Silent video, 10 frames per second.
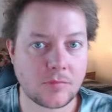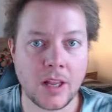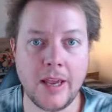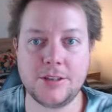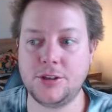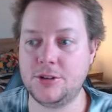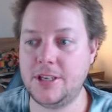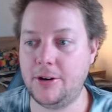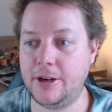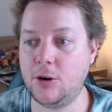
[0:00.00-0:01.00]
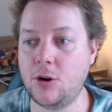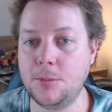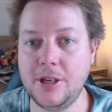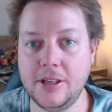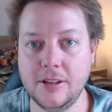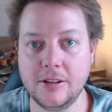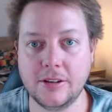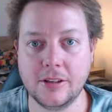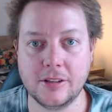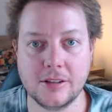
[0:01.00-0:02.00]
esoteric hobby
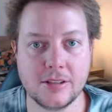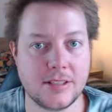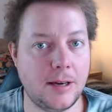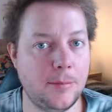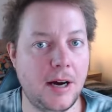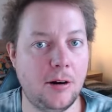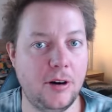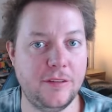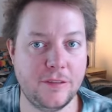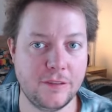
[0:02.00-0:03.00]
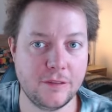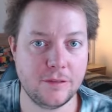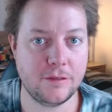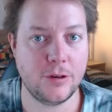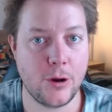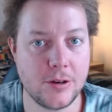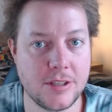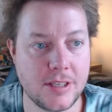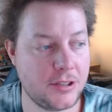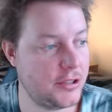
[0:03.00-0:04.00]
that some RF nerds
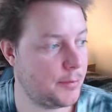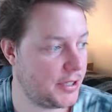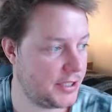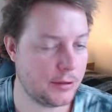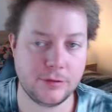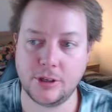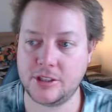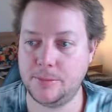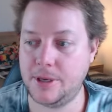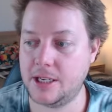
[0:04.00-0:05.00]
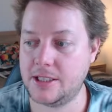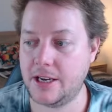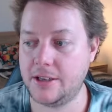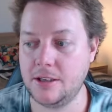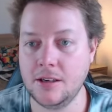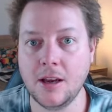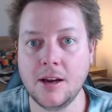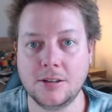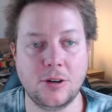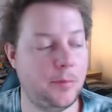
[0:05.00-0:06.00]
such as myself like to partake in.
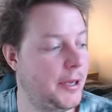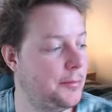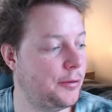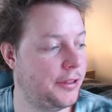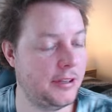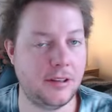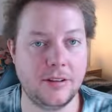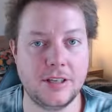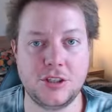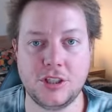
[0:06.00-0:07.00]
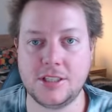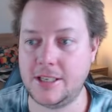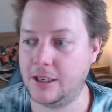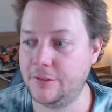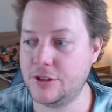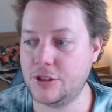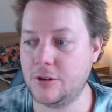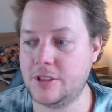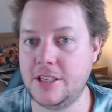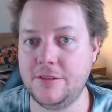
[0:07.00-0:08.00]
A lot of people think that there's just television
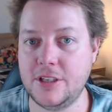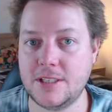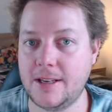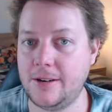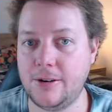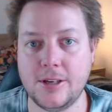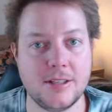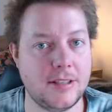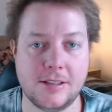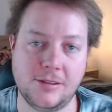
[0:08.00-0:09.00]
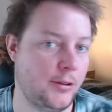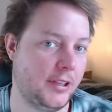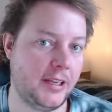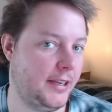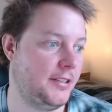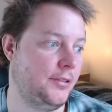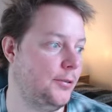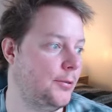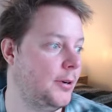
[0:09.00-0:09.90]
on TV satellites. That's not the case at all.